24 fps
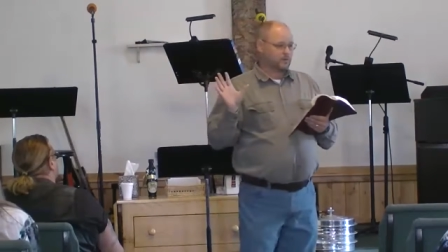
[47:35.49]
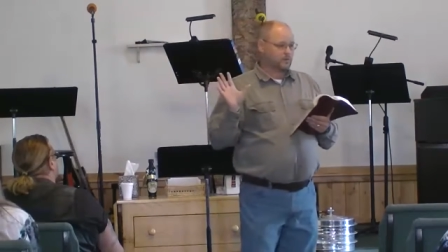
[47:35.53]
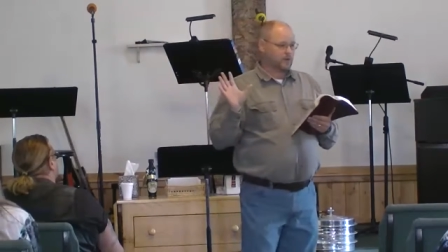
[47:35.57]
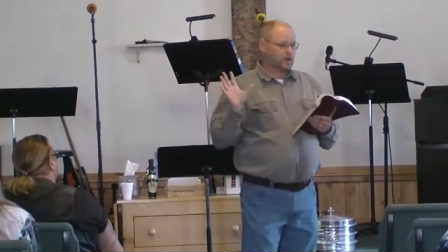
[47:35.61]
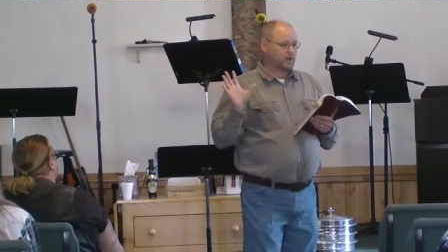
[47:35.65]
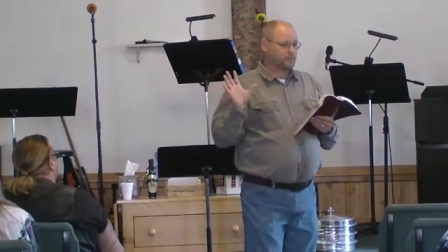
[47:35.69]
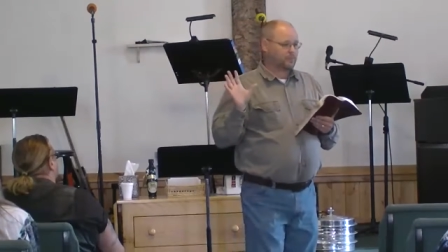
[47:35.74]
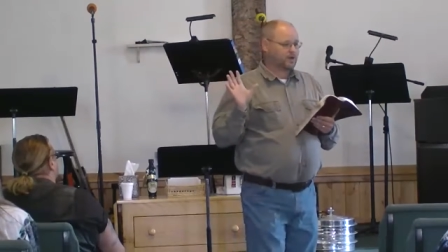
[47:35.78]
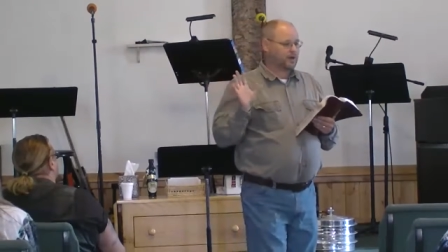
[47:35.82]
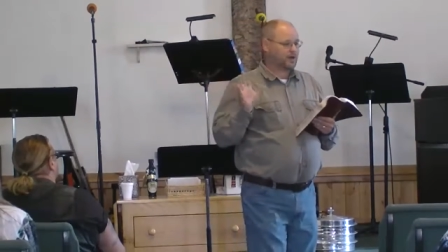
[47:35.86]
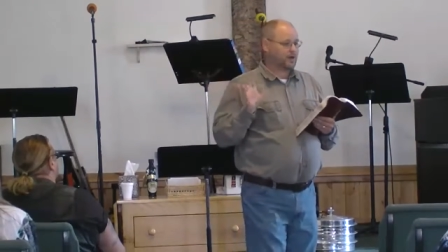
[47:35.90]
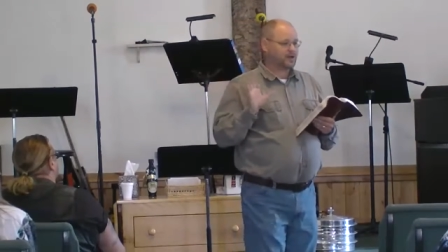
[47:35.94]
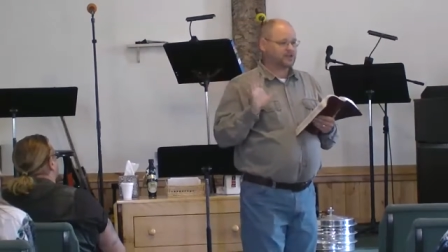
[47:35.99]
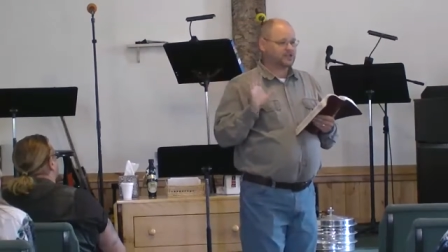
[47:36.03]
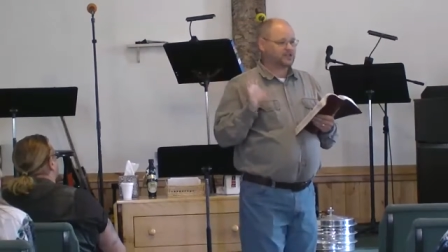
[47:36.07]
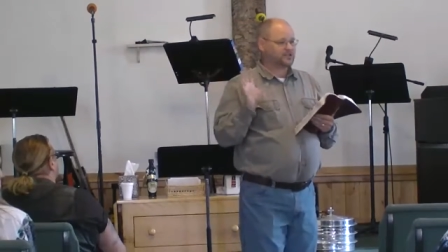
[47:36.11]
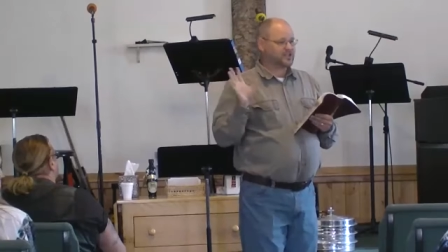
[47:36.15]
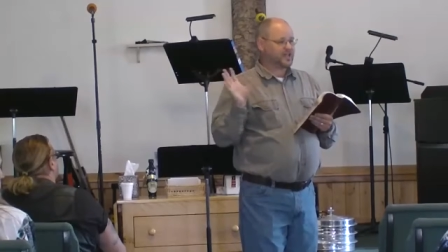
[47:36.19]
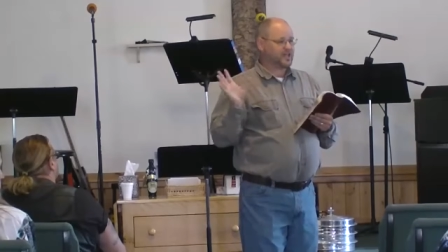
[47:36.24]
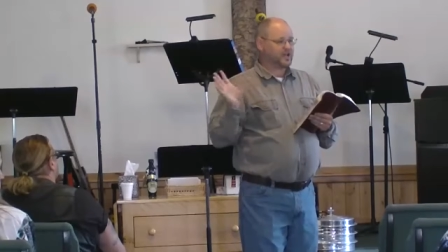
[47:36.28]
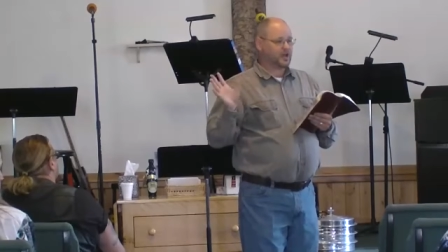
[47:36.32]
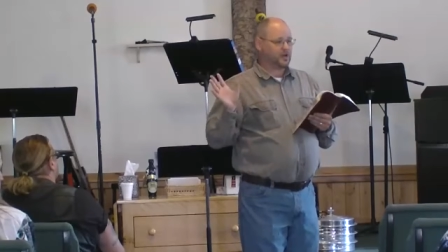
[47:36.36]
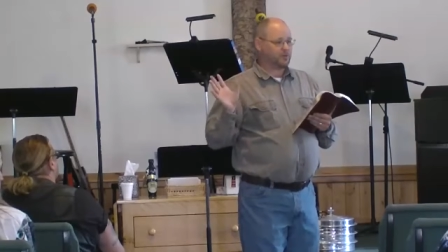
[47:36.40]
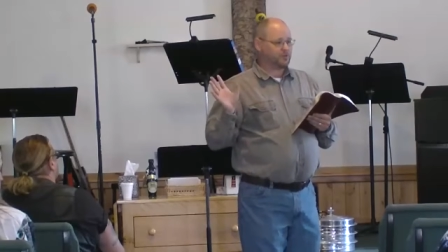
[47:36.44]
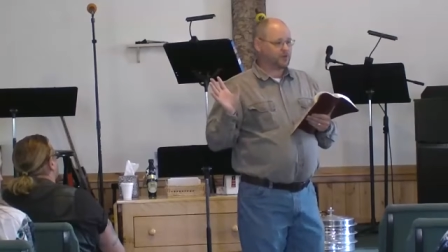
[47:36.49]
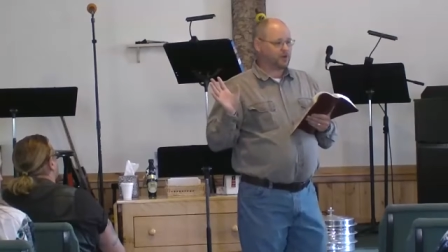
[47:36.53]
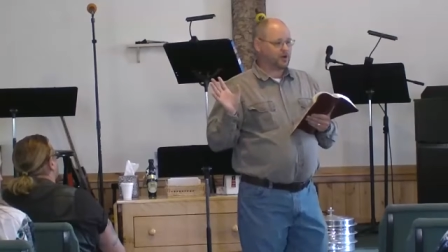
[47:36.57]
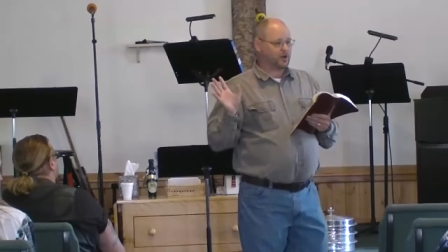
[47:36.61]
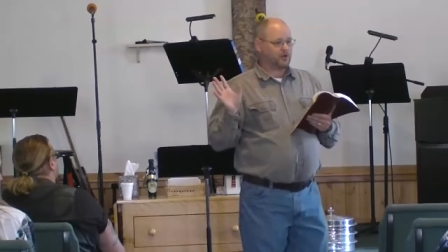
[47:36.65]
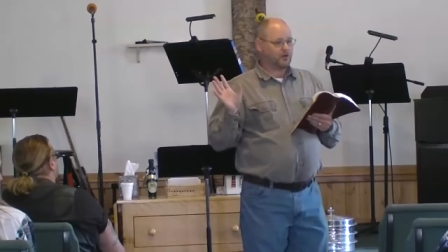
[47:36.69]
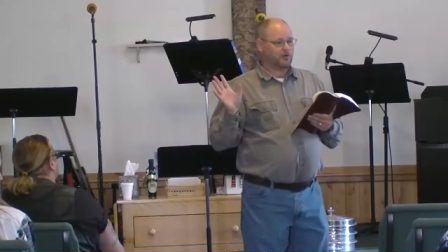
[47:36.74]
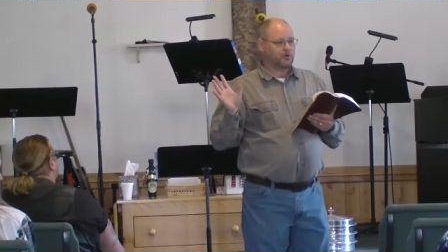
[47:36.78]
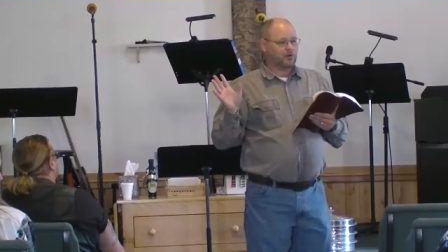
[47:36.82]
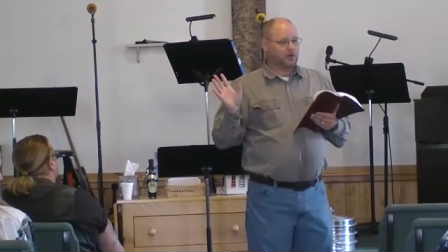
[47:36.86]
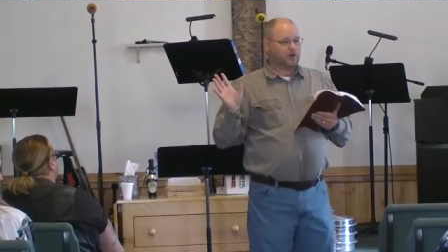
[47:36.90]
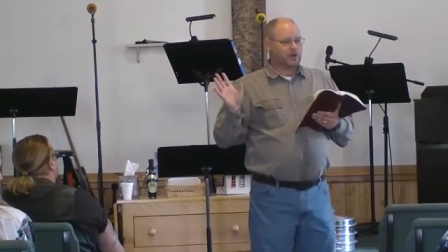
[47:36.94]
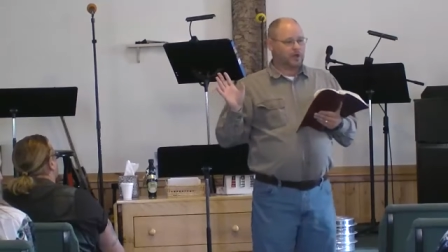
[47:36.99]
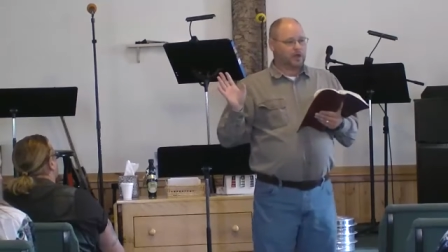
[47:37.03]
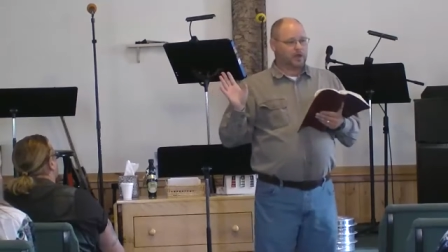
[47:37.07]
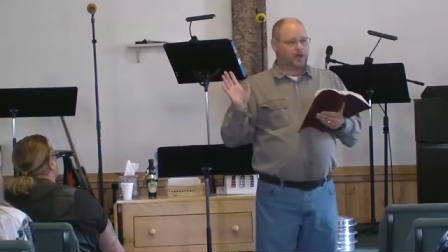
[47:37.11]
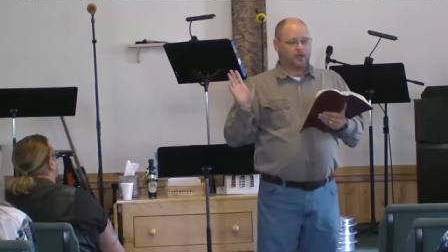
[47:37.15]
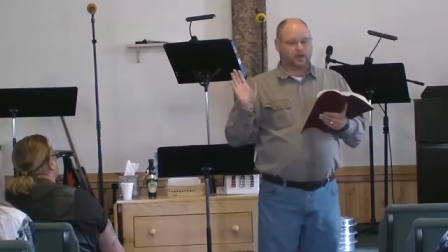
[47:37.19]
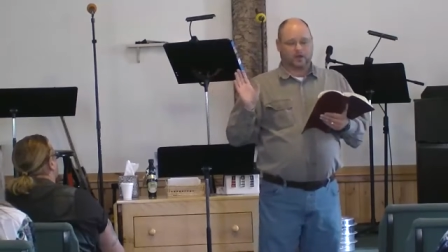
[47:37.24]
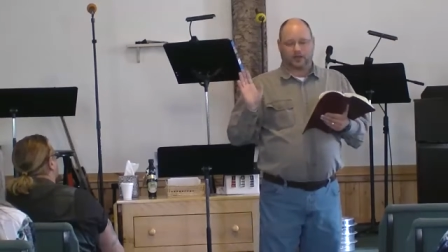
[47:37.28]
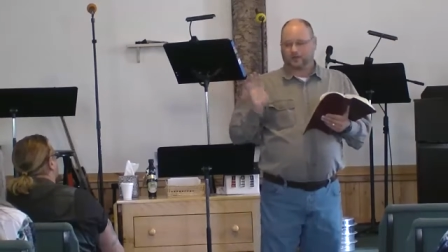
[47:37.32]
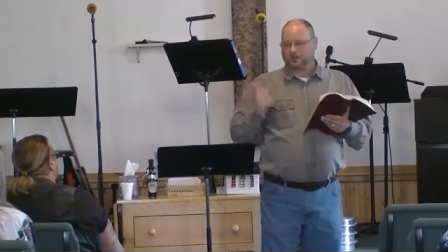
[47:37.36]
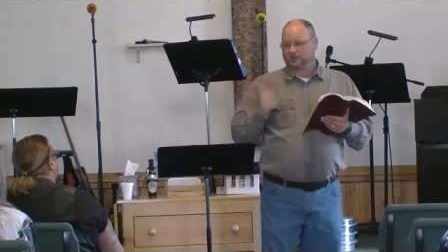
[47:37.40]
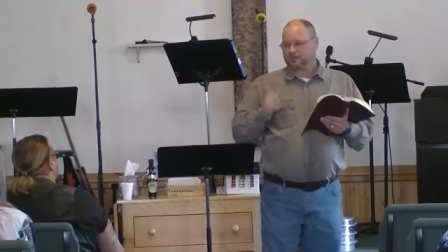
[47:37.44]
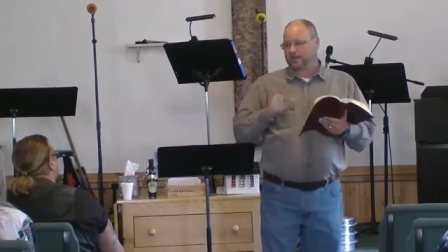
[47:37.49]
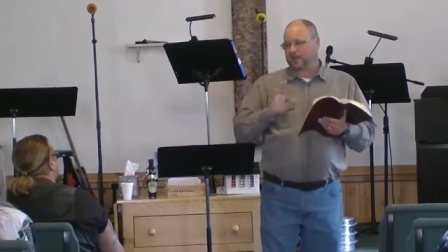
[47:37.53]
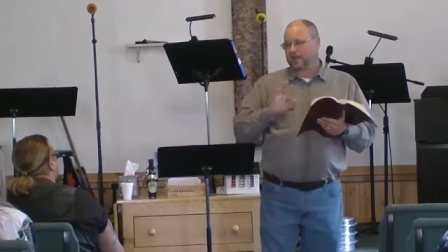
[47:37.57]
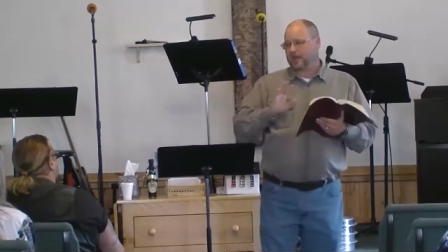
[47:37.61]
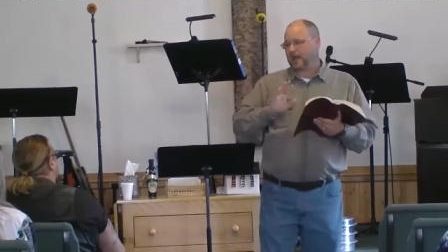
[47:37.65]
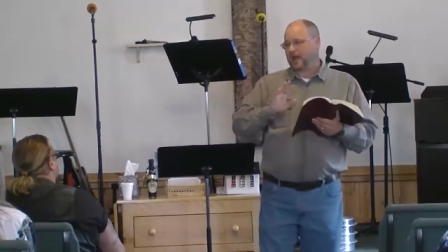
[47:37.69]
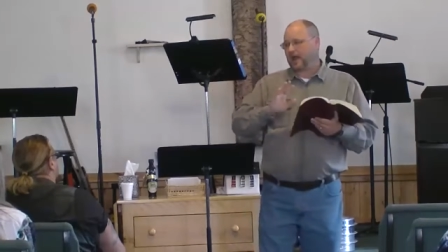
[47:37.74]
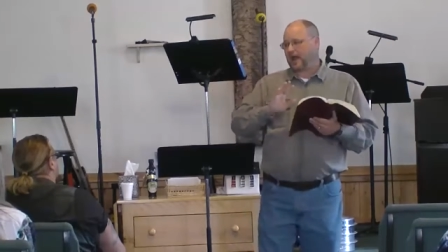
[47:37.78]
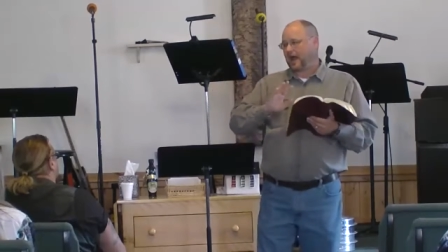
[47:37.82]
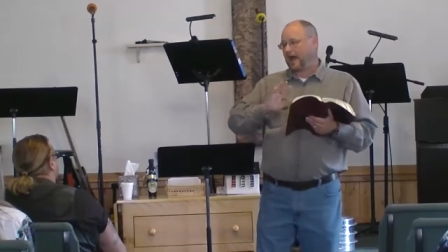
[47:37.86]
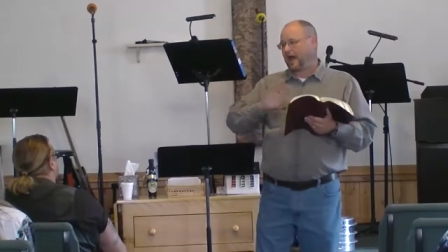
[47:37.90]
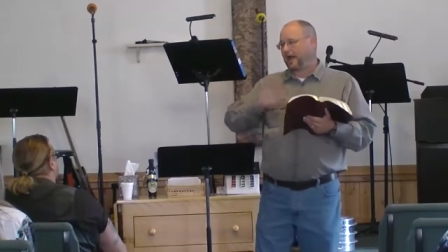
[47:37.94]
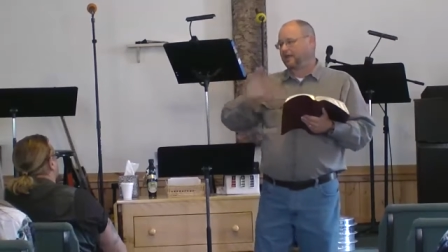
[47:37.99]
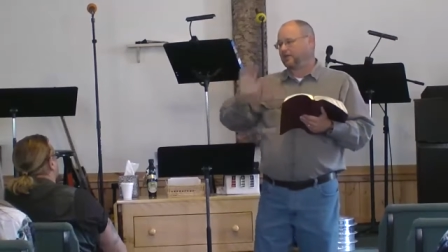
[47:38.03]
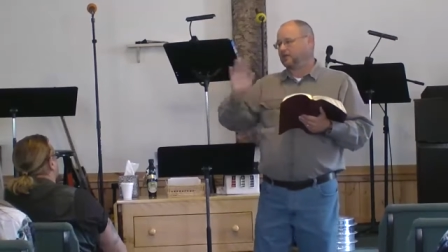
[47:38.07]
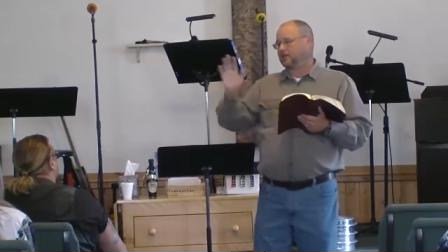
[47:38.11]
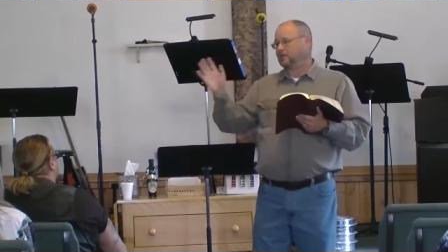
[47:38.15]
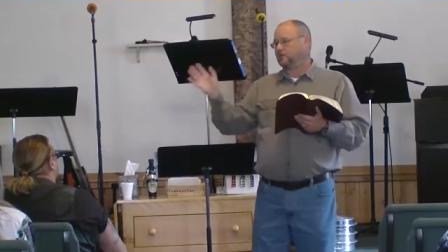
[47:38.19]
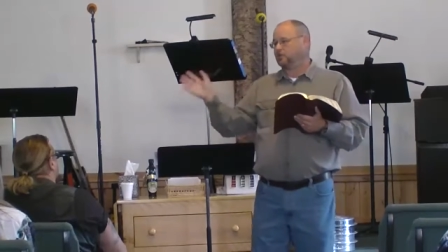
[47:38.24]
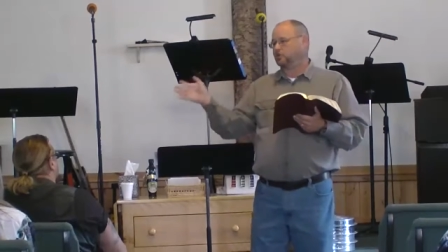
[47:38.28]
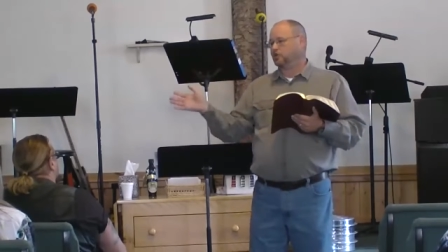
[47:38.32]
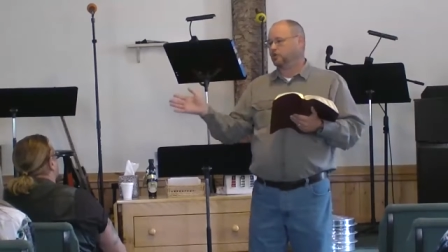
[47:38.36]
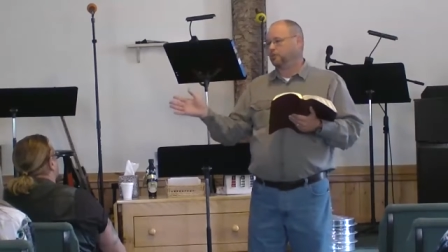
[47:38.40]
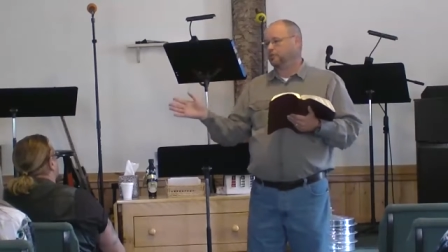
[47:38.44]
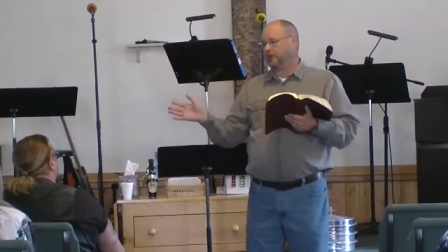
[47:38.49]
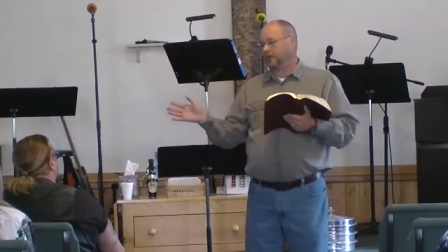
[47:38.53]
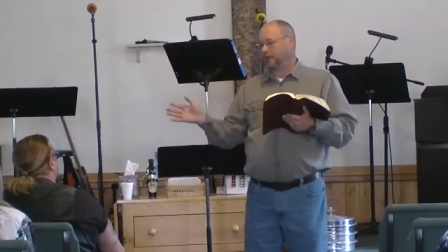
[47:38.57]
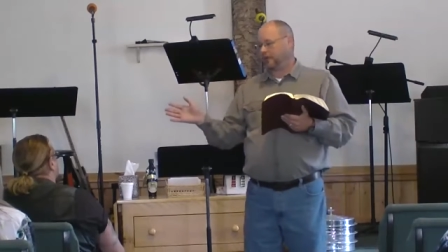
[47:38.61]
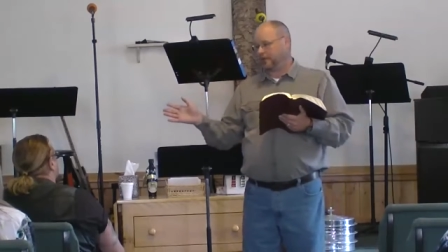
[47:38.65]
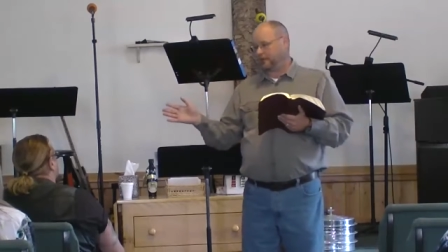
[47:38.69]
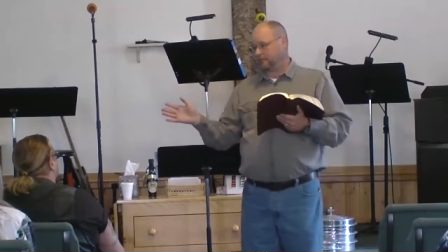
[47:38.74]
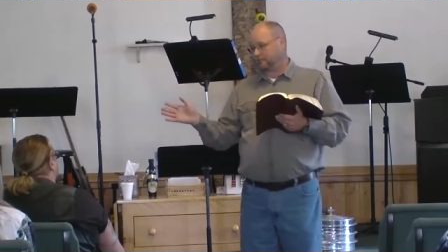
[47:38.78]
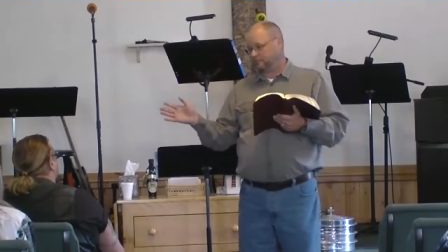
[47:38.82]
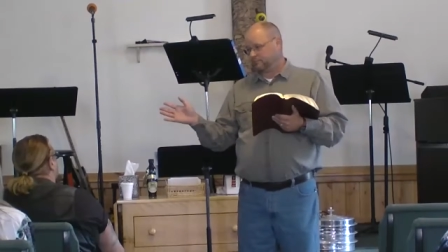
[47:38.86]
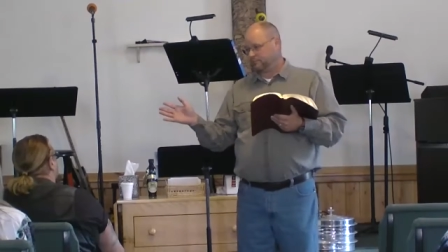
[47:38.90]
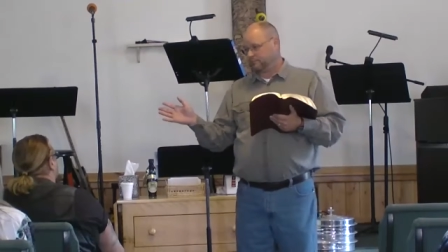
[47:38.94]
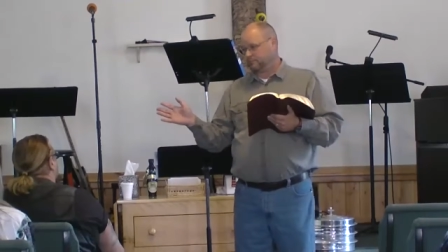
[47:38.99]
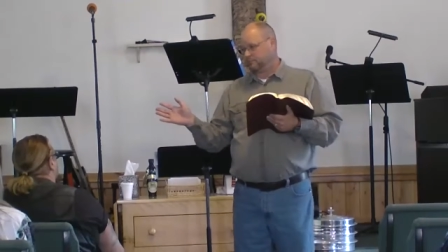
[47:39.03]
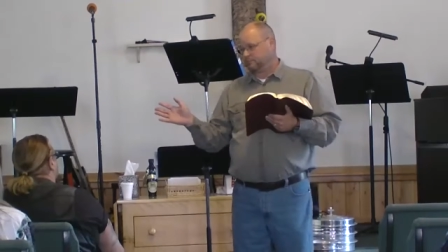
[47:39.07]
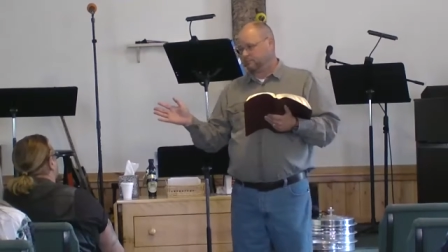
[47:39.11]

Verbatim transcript: I'm not going to stand up here and, and say, I need your money.